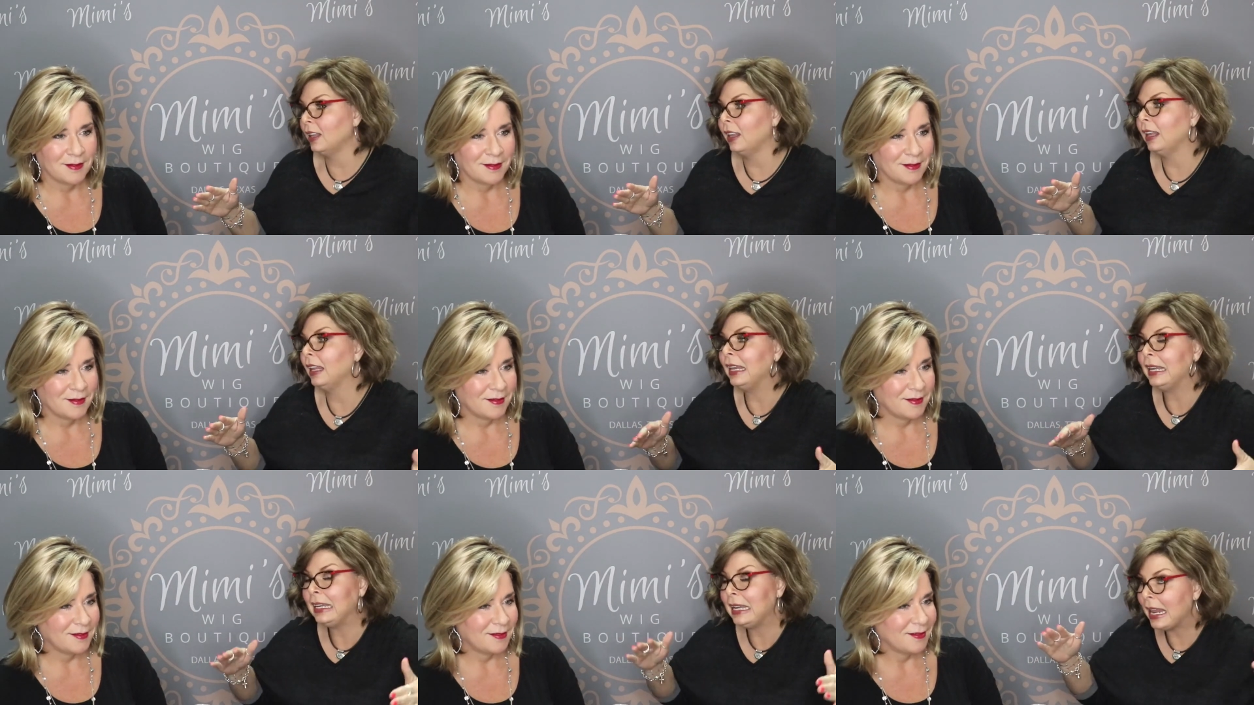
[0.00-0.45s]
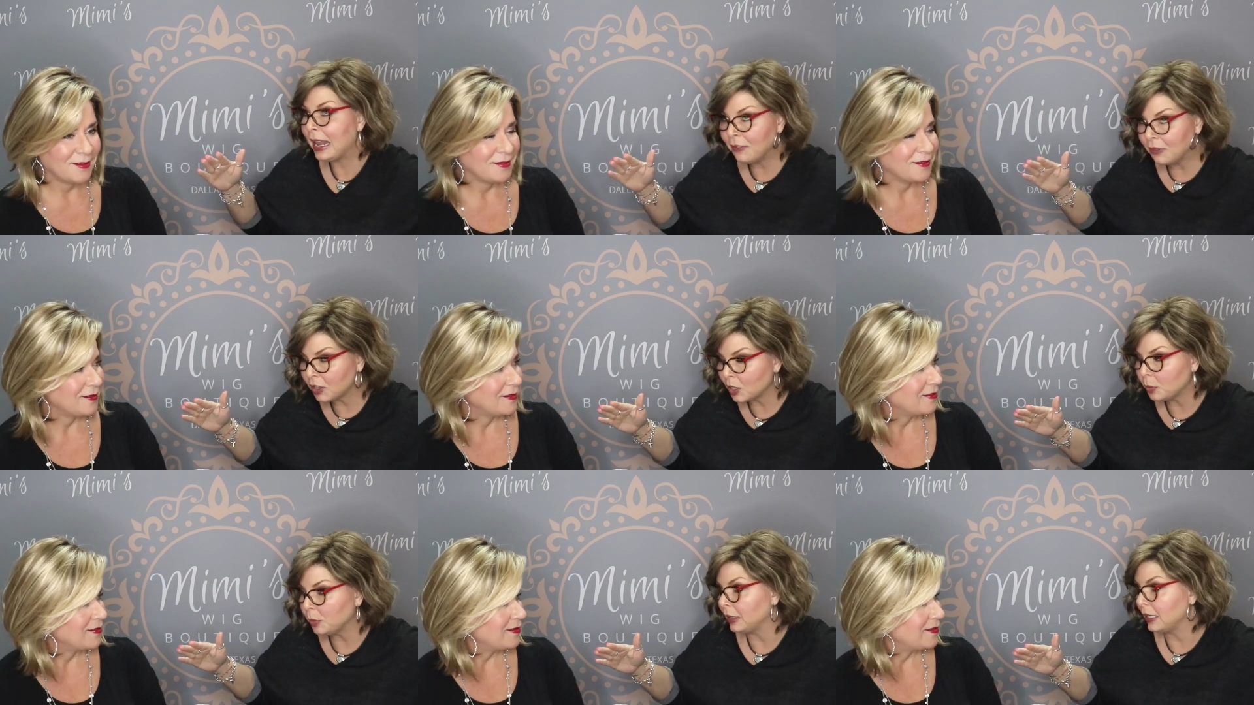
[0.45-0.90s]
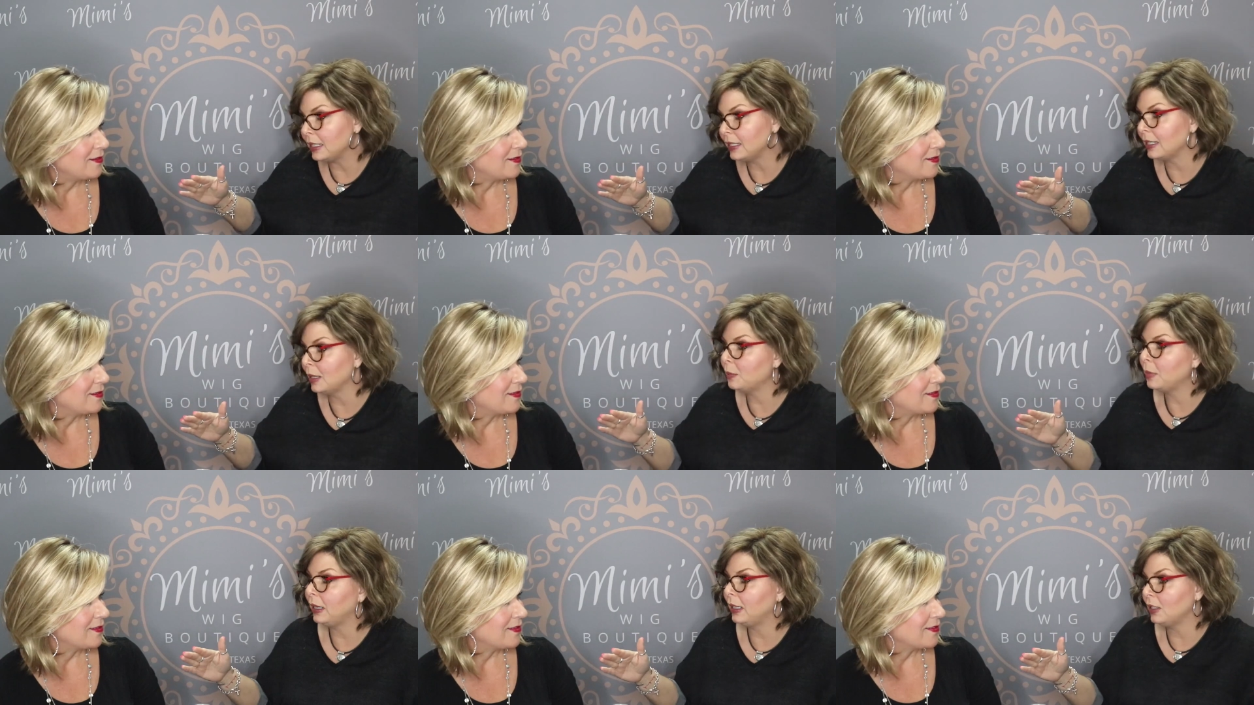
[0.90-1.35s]
Speaker 1: inevitably
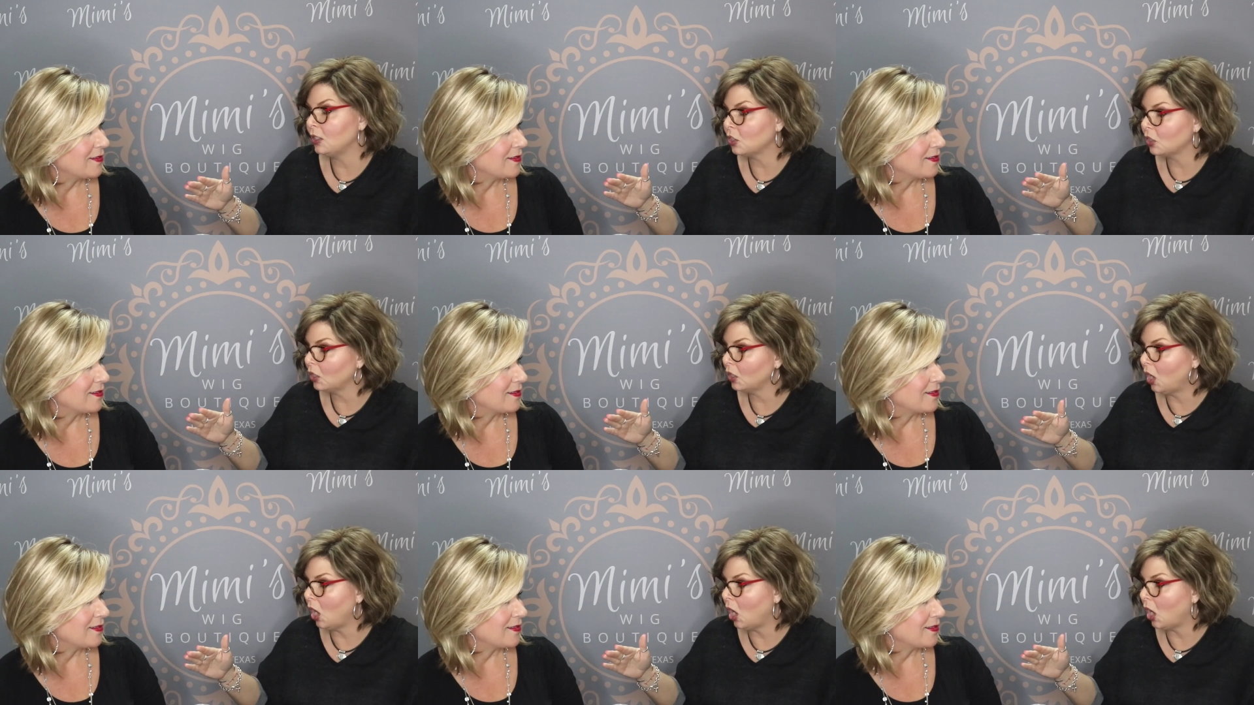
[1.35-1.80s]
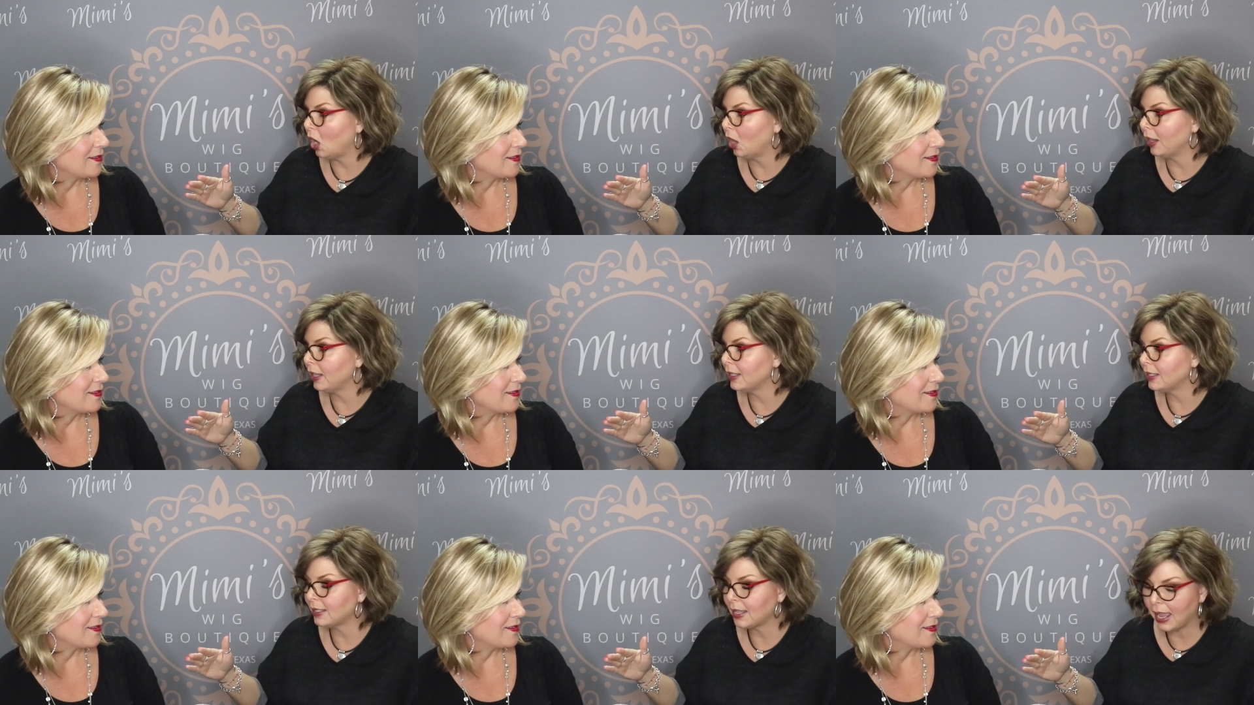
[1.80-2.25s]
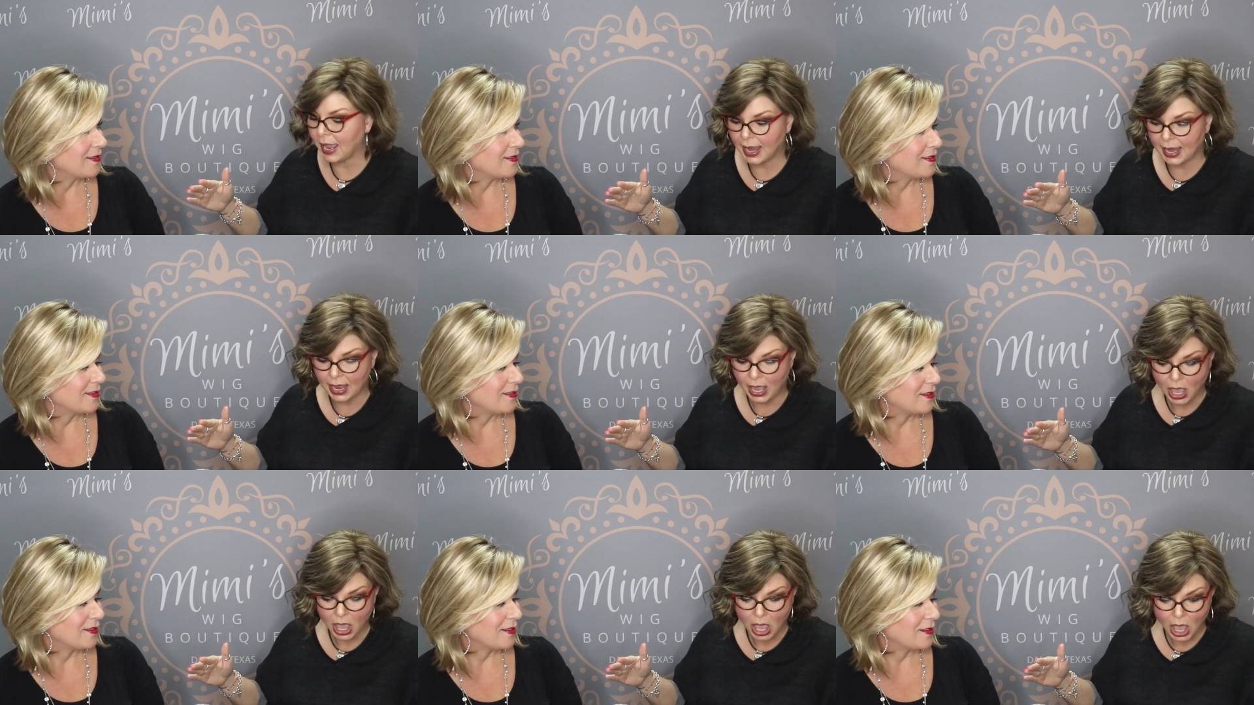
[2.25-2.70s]
somebody's going to call and
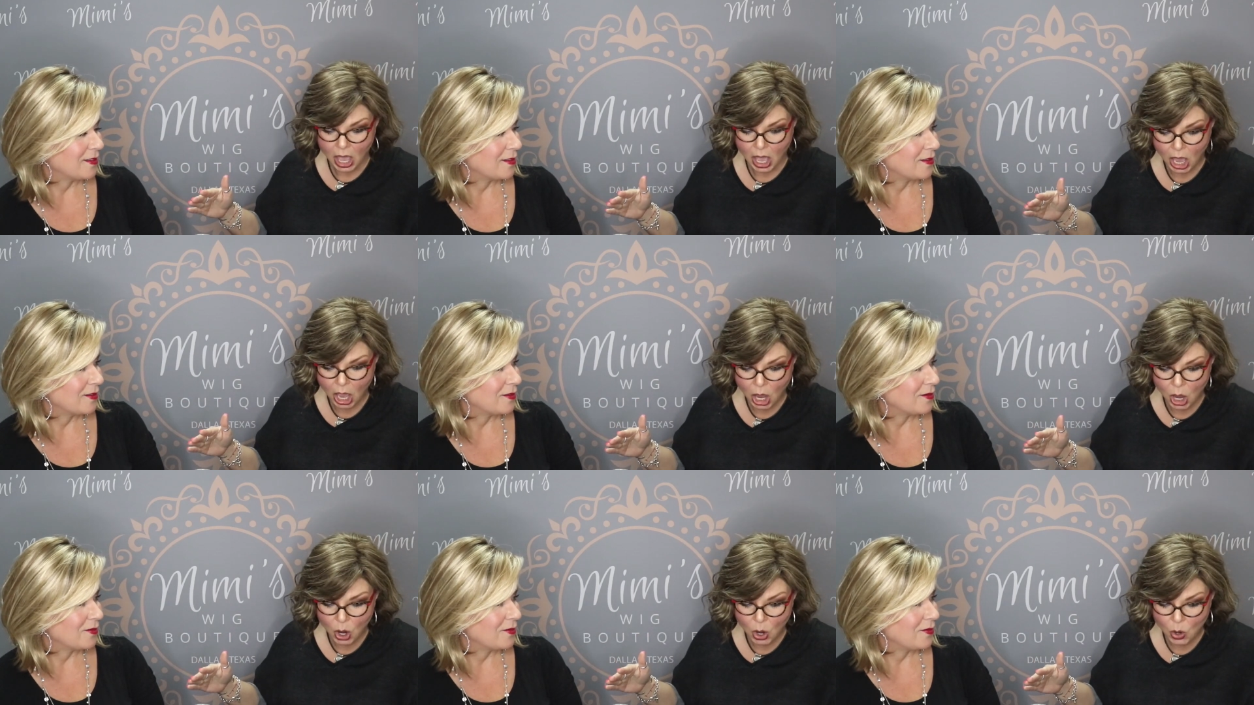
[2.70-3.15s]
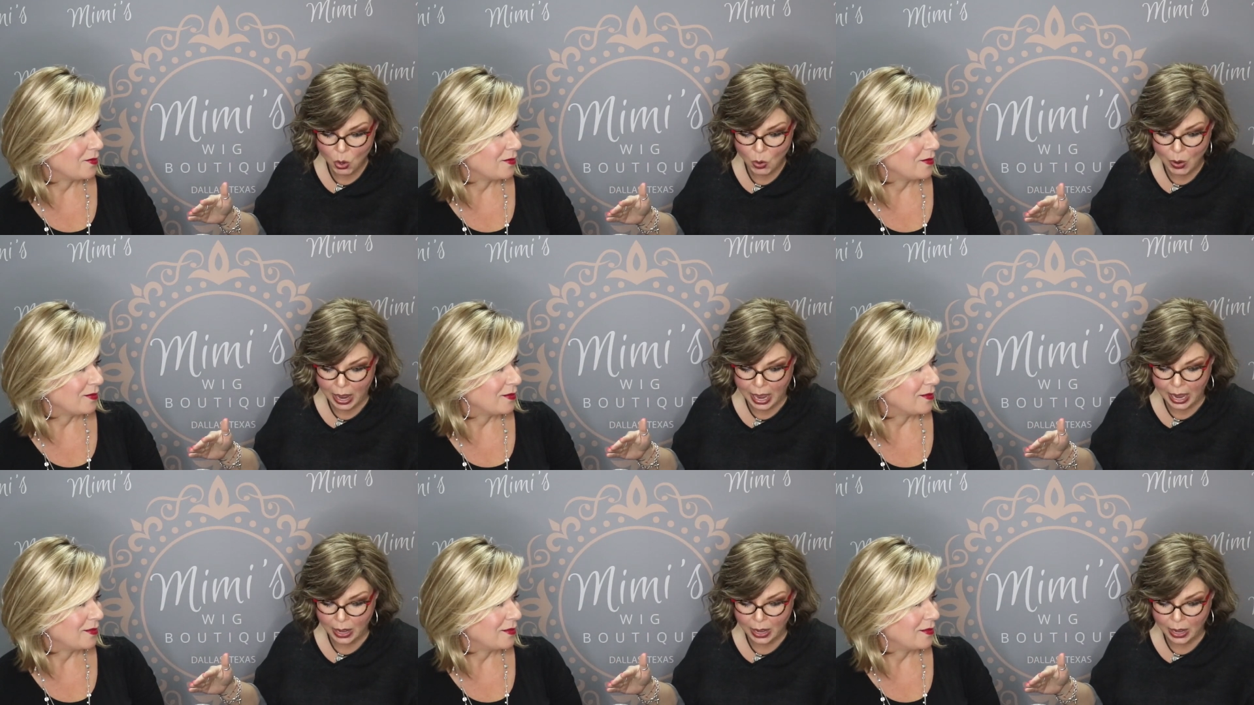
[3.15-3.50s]
say, oh, I